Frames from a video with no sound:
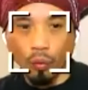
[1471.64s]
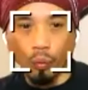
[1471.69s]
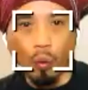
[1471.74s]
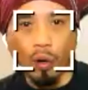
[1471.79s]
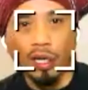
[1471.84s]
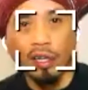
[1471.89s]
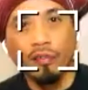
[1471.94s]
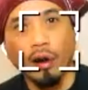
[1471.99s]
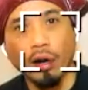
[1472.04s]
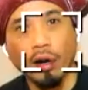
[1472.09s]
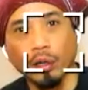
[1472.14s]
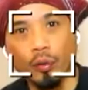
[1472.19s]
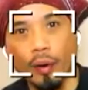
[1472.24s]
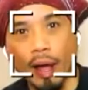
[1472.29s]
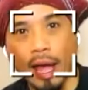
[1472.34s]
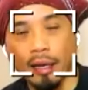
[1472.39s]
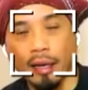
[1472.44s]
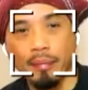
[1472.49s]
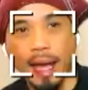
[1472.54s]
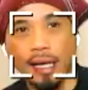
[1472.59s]
One of our
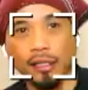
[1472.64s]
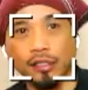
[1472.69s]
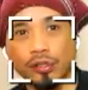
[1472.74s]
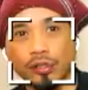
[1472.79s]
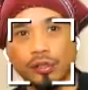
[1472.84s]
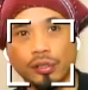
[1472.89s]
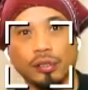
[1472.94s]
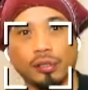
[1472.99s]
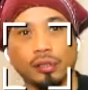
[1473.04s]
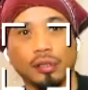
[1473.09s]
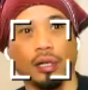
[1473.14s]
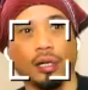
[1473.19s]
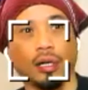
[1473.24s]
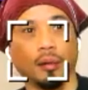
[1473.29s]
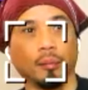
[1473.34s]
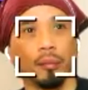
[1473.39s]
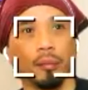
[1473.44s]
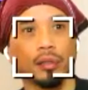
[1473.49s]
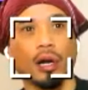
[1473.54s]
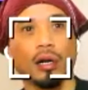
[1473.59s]
grandmasters,
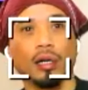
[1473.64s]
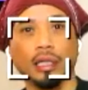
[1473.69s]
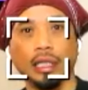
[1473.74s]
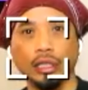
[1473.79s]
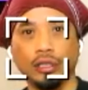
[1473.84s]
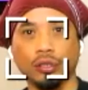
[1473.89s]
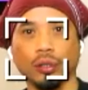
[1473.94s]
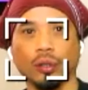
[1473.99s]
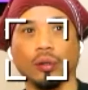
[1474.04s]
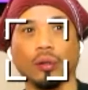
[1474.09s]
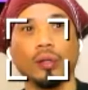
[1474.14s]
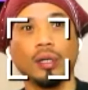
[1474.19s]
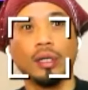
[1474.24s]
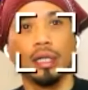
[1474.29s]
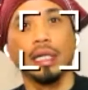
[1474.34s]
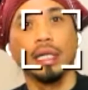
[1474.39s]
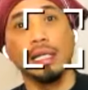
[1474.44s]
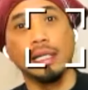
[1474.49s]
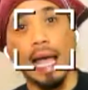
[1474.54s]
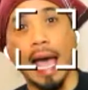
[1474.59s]
Carlito,
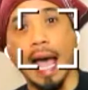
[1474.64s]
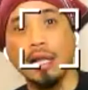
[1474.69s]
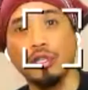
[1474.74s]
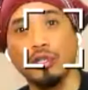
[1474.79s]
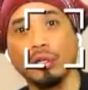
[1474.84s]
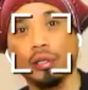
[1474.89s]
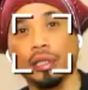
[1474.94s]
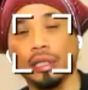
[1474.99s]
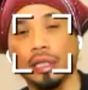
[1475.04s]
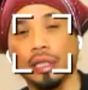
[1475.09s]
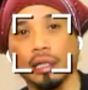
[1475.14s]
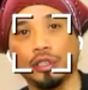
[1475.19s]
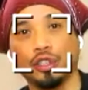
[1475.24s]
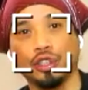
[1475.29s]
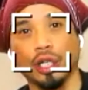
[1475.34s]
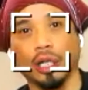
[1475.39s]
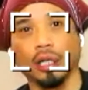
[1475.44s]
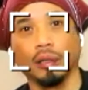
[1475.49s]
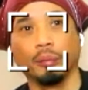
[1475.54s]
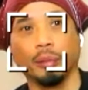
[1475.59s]
he's actually a
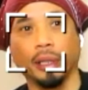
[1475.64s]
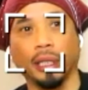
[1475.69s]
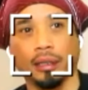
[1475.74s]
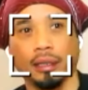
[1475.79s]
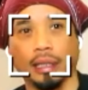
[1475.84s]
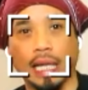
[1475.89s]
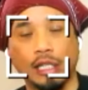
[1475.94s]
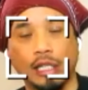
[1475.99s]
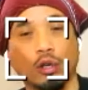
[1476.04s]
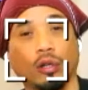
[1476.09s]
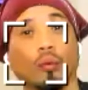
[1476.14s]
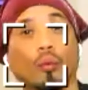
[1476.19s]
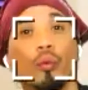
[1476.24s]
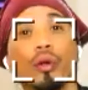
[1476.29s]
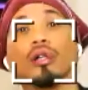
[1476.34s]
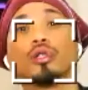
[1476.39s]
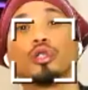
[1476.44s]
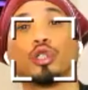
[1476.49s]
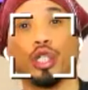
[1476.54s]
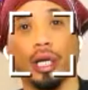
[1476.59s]
gentleman that's on a
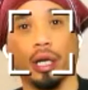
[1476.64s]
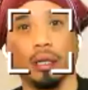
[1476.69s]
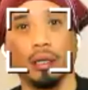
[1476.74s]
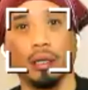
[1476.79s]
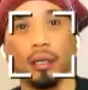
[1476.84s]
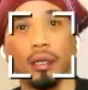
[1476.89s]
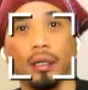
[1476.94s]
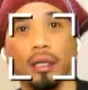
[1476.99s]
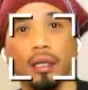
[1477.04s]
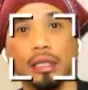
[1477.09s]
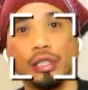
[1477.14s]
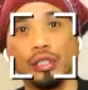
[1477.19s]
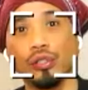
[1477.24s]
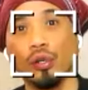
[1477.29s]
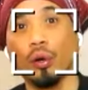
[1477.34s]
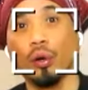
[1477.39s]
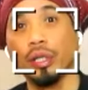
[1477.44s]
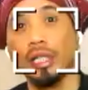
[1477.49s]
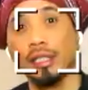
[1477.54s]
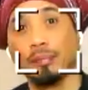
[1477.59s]
wheelchair.
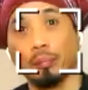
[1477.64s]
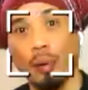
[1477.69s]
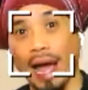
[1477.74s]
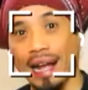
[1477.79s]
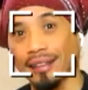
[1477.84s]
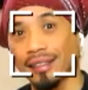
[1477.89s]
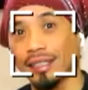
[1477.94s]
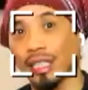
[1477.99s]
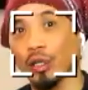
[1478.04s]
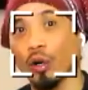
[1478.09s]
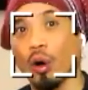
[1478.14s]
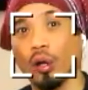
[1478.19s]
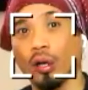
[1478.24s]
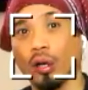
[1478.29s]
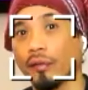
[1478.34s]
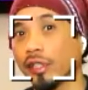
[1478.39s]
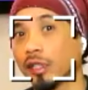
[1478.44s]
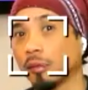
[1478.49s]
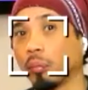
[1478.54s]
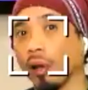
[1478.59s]
So he's practicing
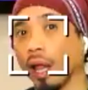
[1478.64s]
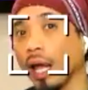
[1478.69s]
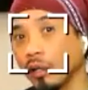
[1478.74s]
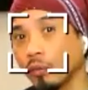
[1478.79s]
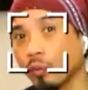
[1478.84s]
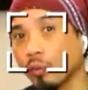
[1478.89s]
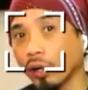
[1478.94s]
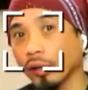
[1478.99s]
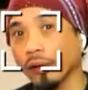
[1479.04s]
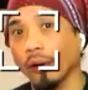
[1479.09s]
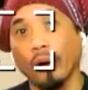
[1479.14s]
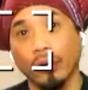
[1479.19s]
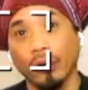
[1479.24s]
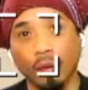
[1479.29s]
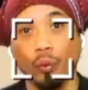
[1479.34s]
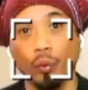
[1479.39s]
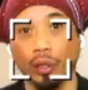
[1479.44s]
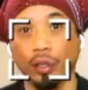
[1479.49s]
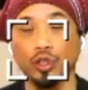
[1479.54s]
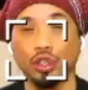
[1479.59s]
all of his blade work on a
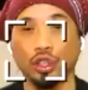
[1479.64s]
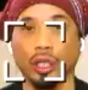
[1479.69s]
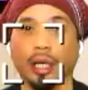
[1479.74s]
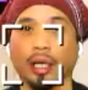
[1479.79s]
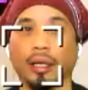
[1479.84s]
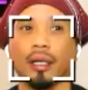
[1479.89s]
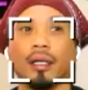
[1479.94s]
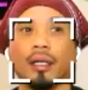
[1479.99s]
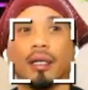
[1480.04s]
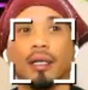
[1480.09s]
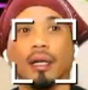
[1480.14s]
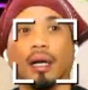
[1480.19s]
wheelchair.